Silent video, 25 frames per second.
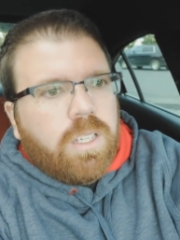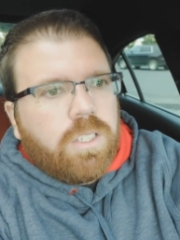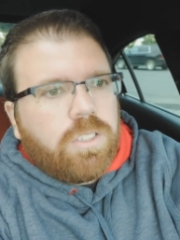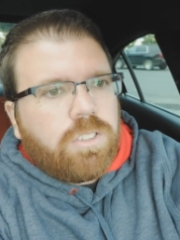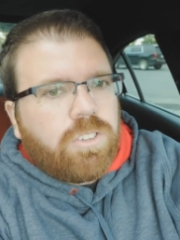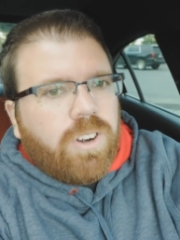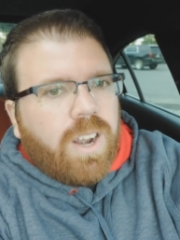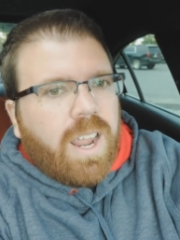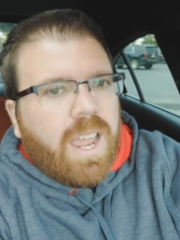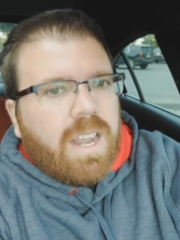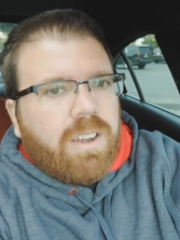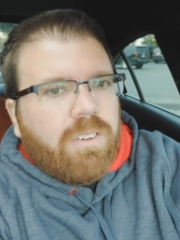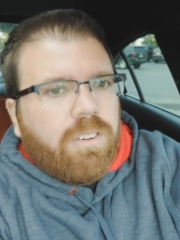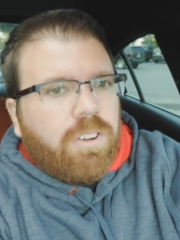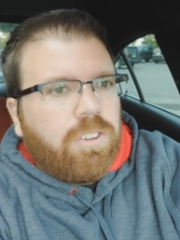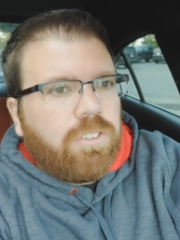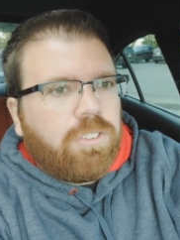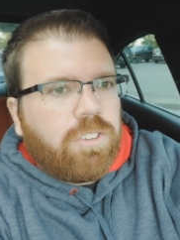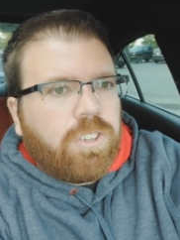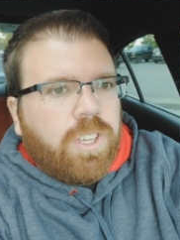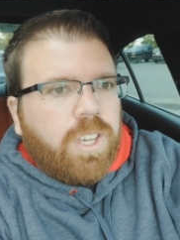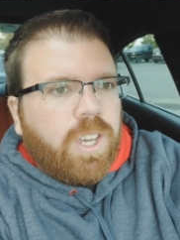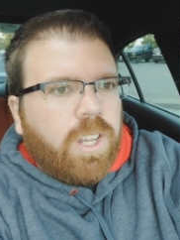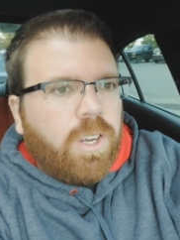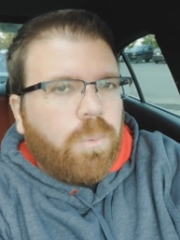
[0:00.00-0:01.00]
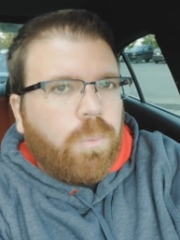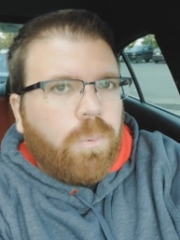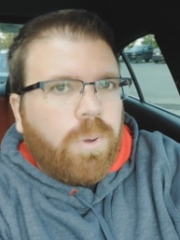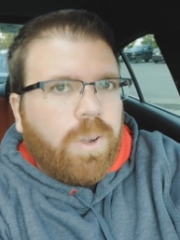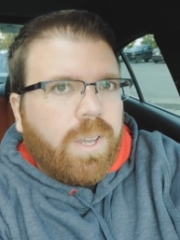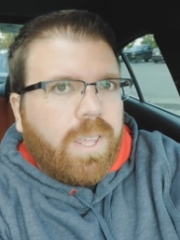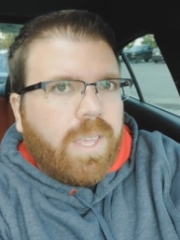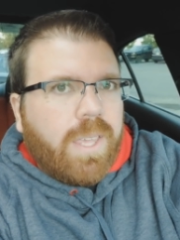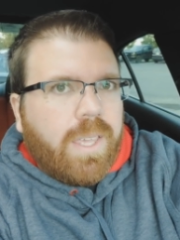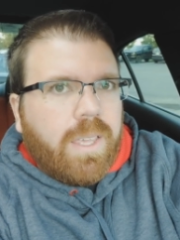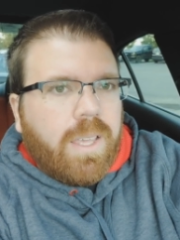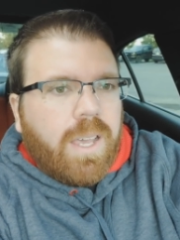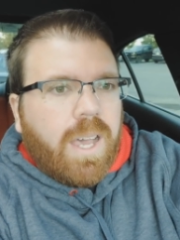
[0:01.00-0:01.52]
Drag rail should cut a
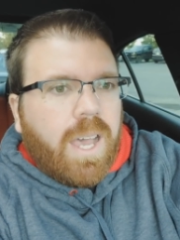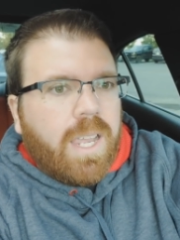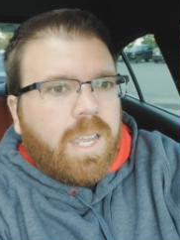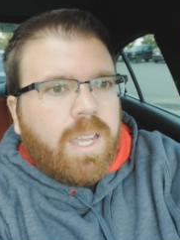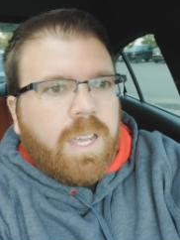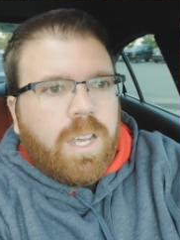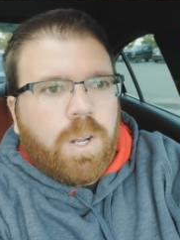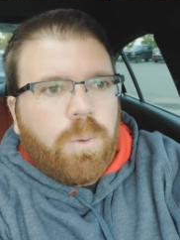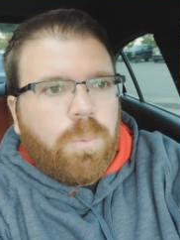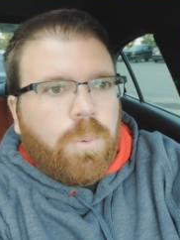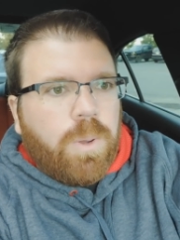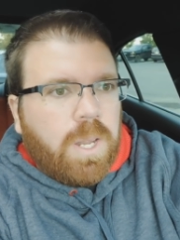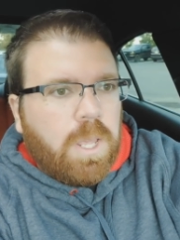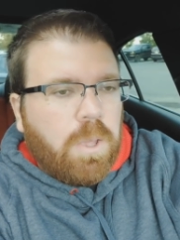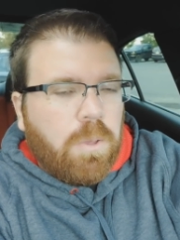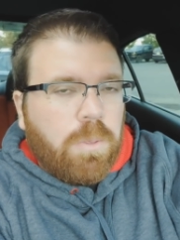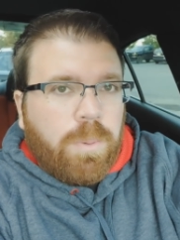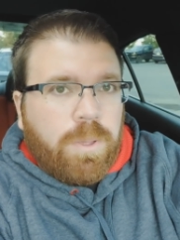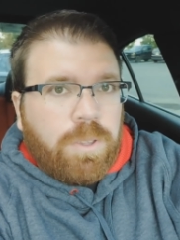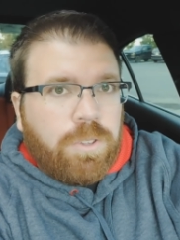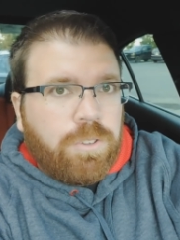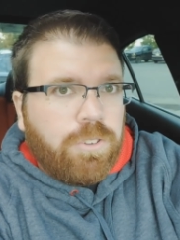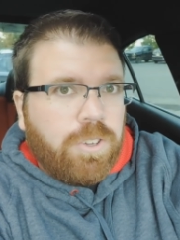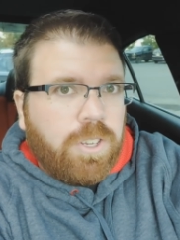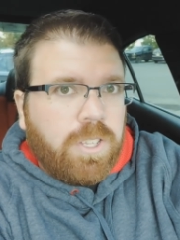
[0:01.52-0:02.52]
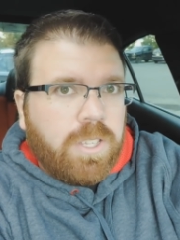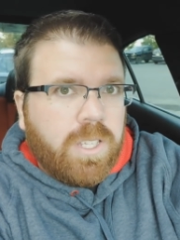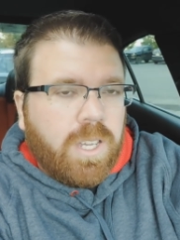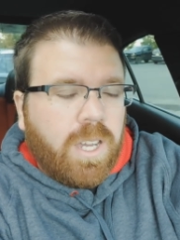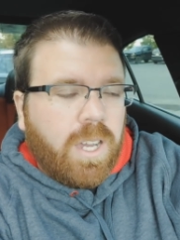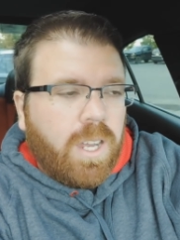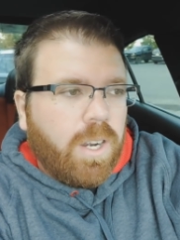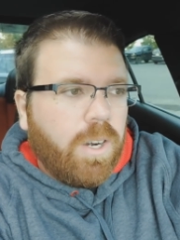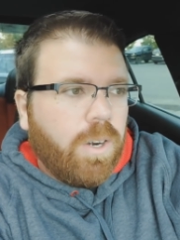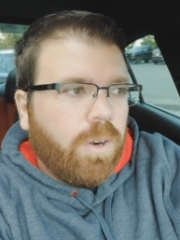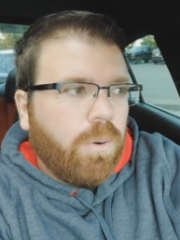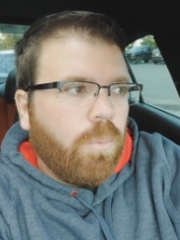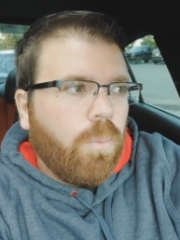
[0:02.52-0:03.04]
1.8. I cut a 1.8 with my street
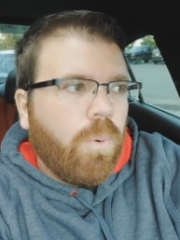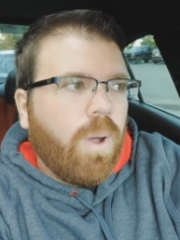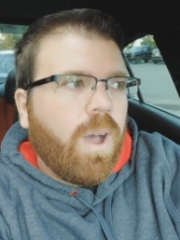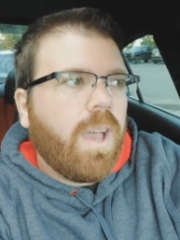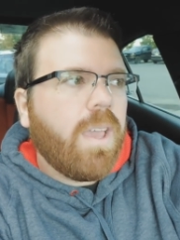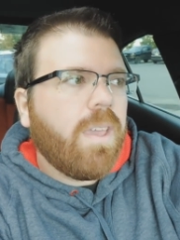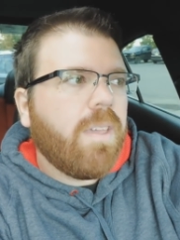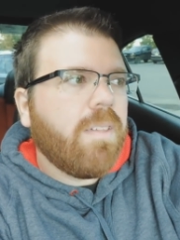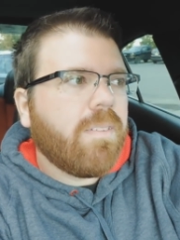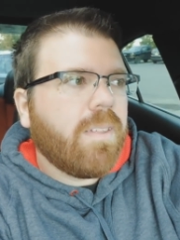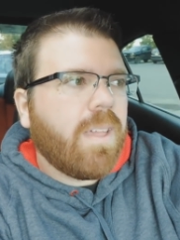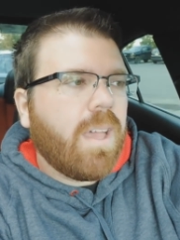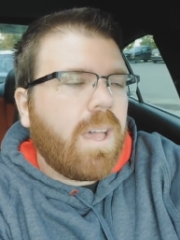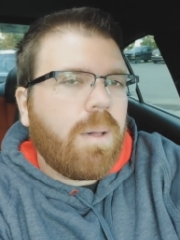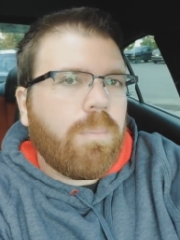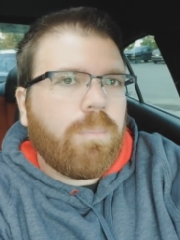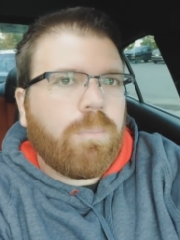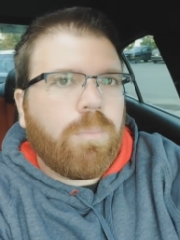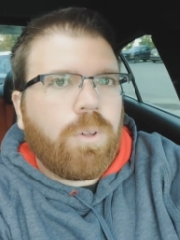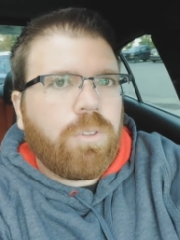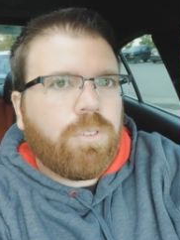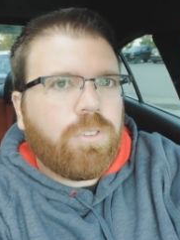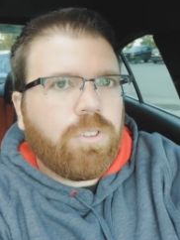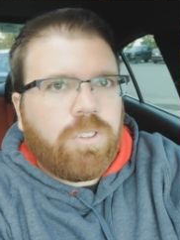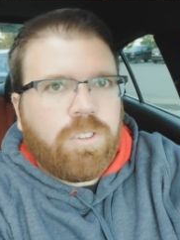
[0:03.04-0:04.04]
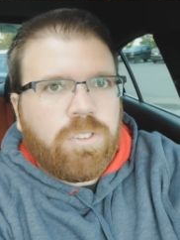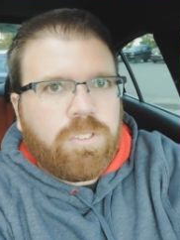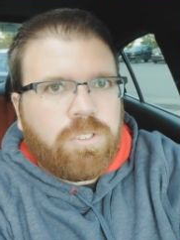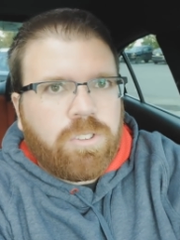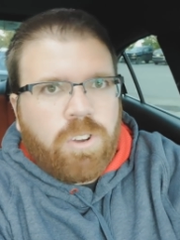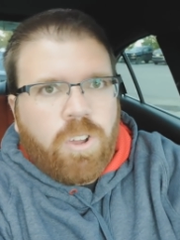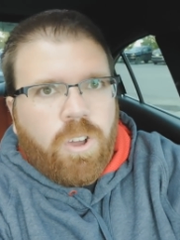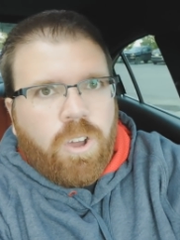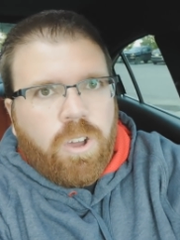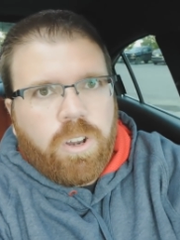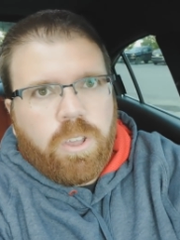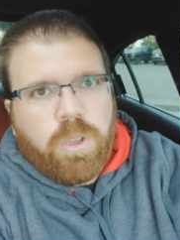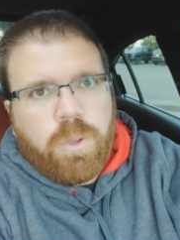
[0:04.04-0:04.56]
tire. Why is that? Mostly because it's an
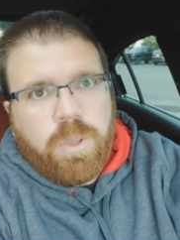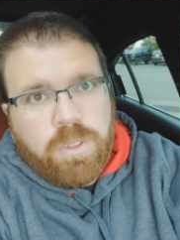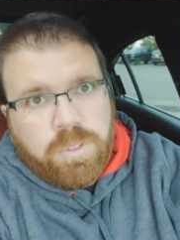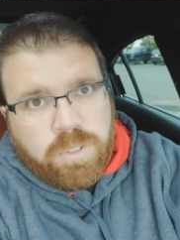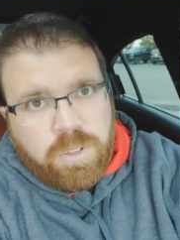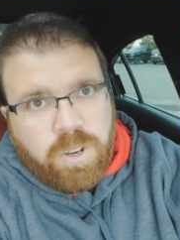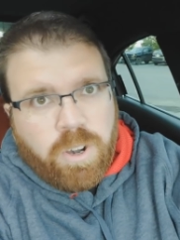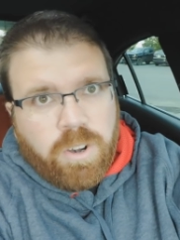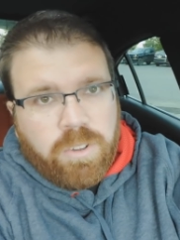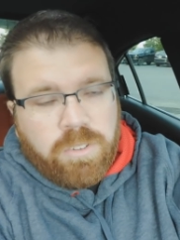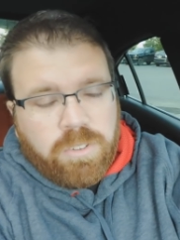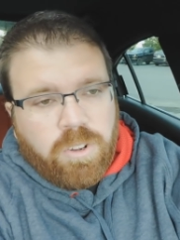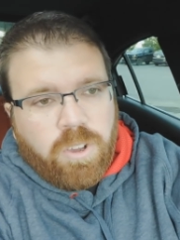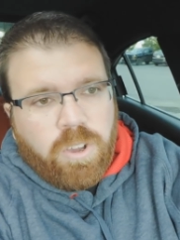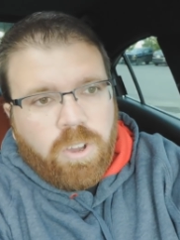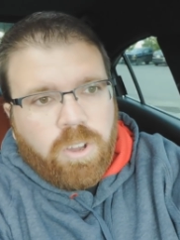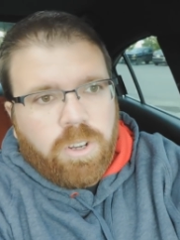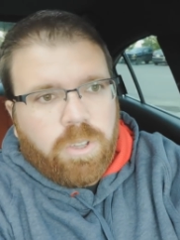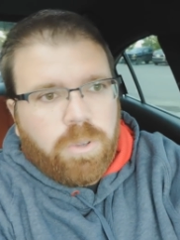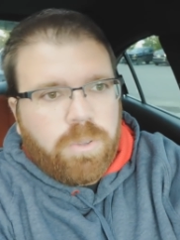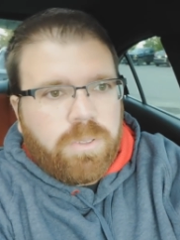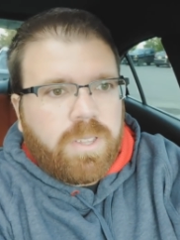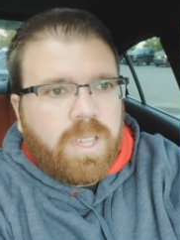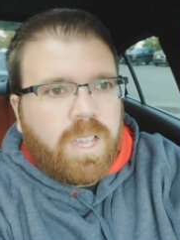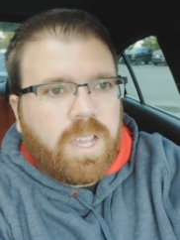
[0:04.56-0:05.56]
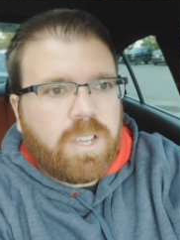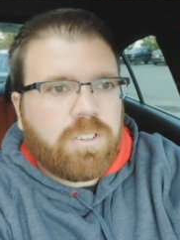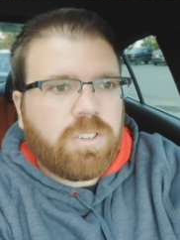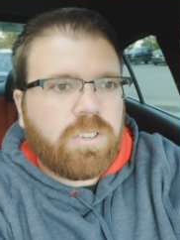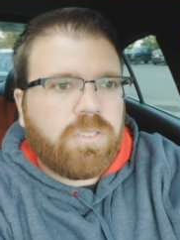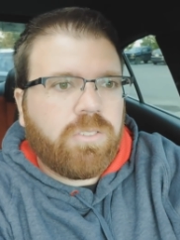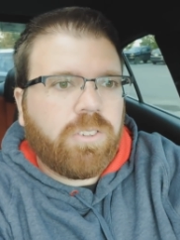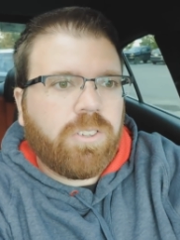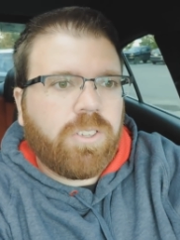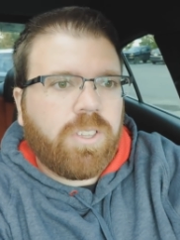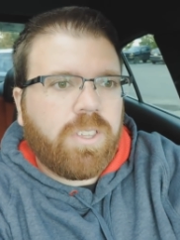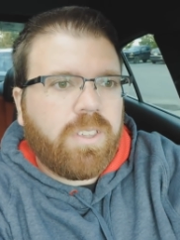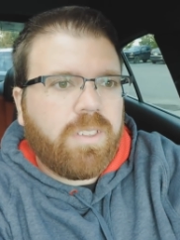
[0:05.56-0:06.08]
auto. His car is an auto. It's
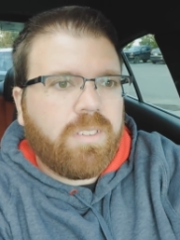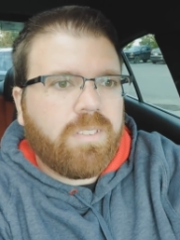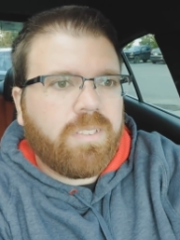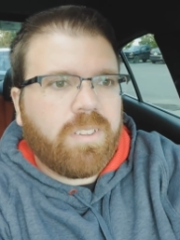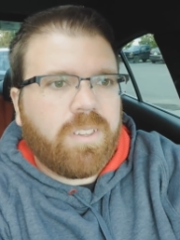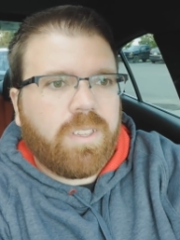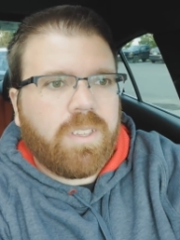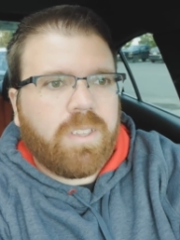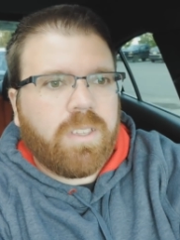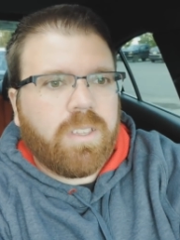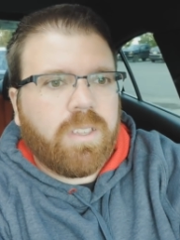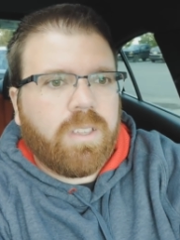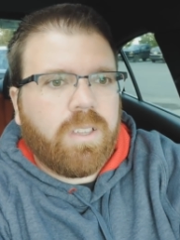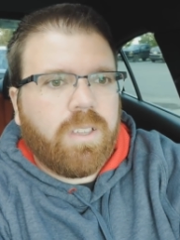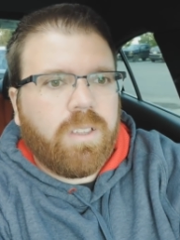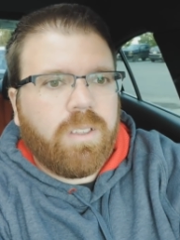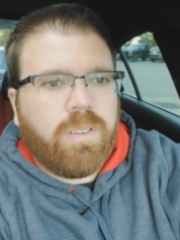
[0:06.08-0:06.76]
actually really easy.